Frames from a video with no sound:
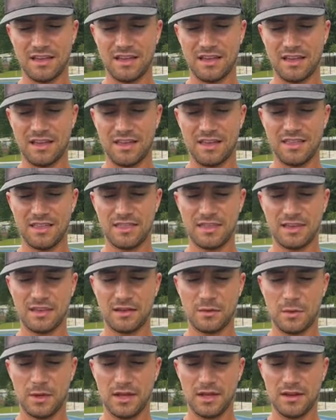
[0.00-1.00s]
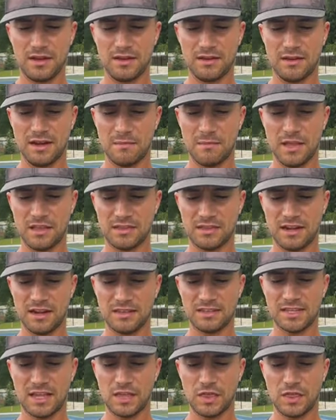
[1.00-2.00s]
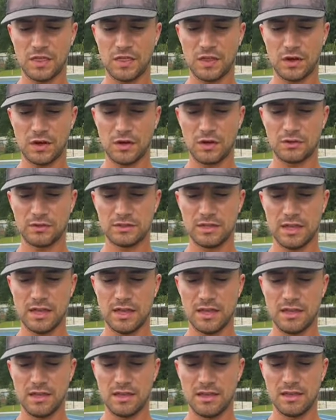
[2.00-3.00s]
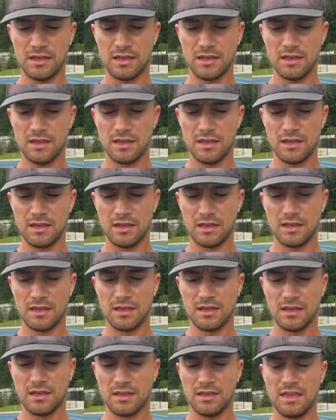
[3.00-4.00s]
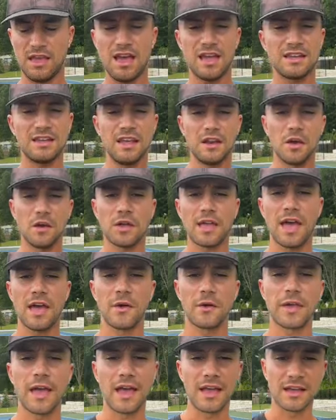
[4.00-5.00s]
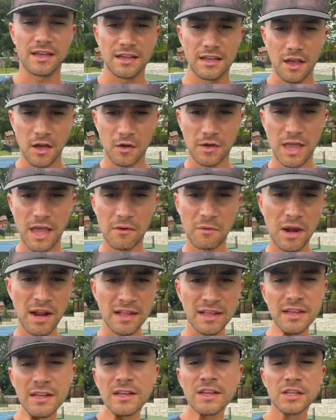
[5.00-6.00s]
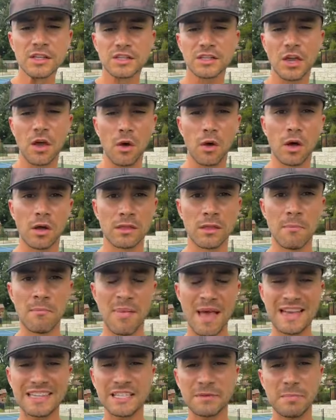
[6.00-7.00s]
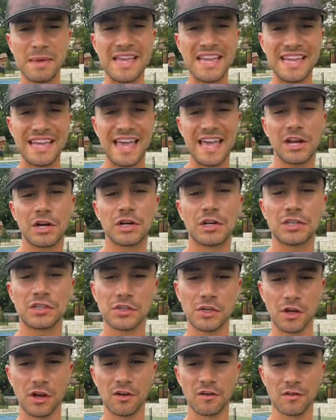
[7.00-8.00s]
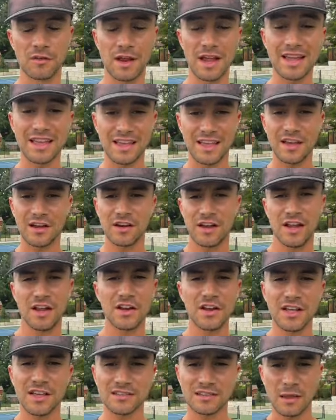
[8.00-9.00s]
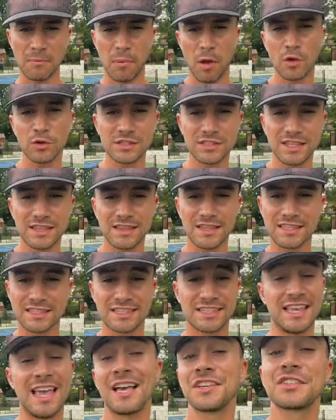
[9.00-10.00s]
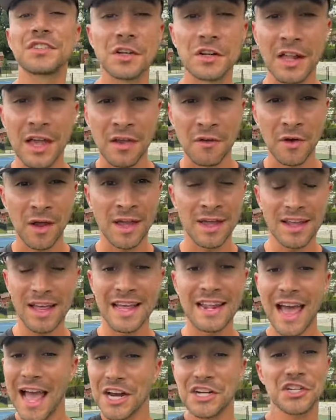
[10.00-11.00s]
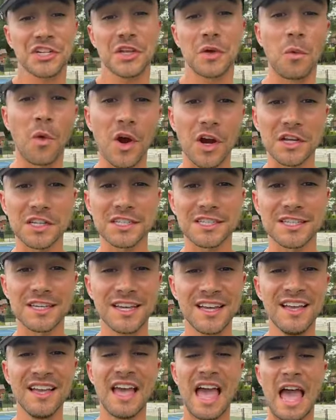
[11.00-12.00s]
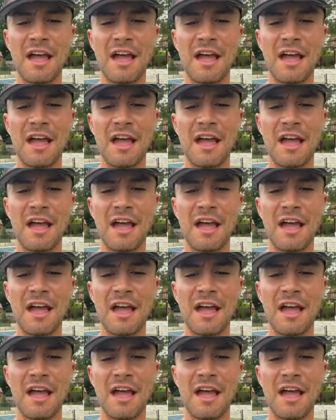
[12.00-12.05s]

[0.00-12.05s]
Okay, I think. Wait. Time out. Did I say Thursday? Yeah, I did. Okay, okay, okay. Ready? So the best beginner serve, right here. Here it is. I posted this yesterday, right? It actually works.